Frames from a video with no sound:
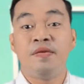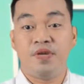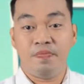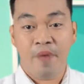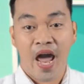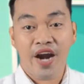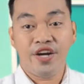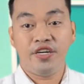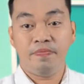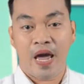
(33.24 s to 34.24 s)

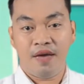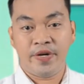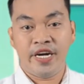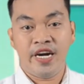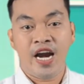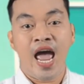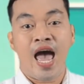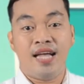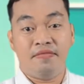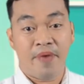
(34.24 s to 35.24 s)
Prepare your paper
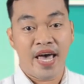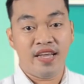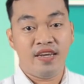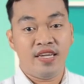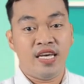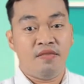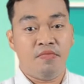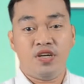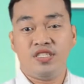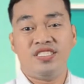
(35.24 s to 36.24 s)
and pen
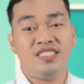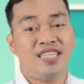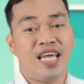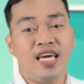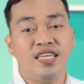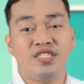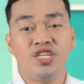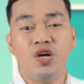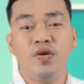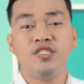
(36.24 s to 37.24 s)
because today is
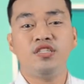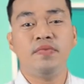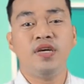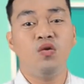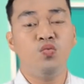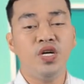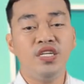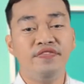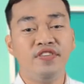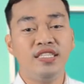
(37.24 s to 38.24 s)
going to be a
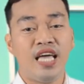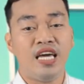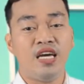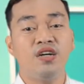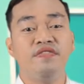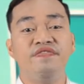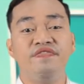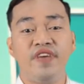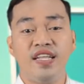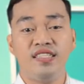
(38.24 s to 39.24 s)
wonderful day of
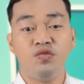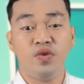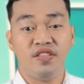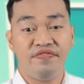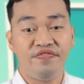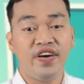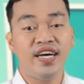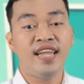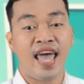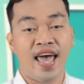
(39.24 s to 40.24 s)
filled with
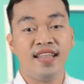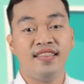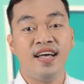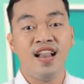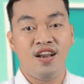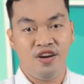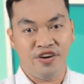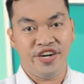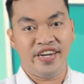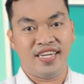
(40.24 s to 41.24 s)
fun and
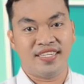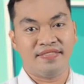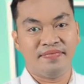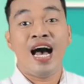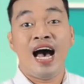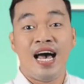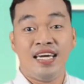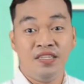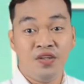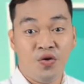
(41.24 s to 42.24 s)
learning. I
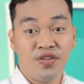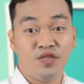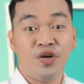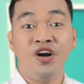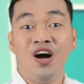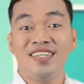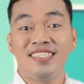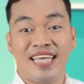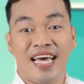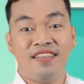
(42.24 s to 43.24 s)
know that you are all
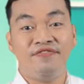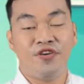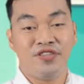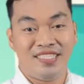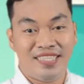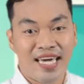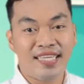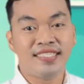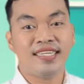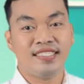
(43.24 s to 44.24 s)
set for
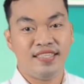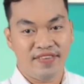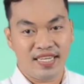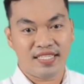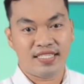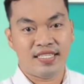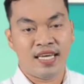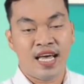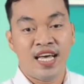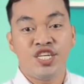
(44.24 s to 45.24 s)
today's activities.
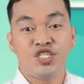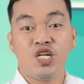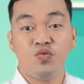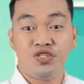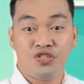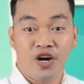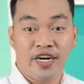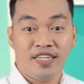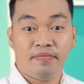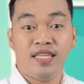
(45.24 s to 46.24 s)
Shall we
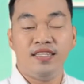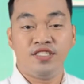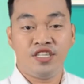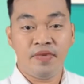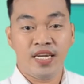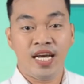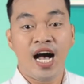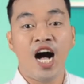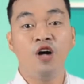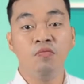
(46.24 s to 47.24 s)
start by determining
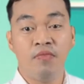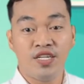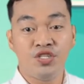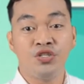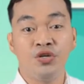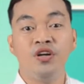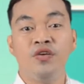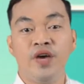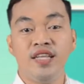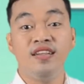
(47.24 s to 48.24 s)
how much you
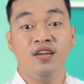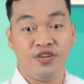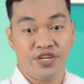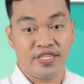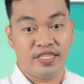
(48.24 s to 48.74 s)
already learned?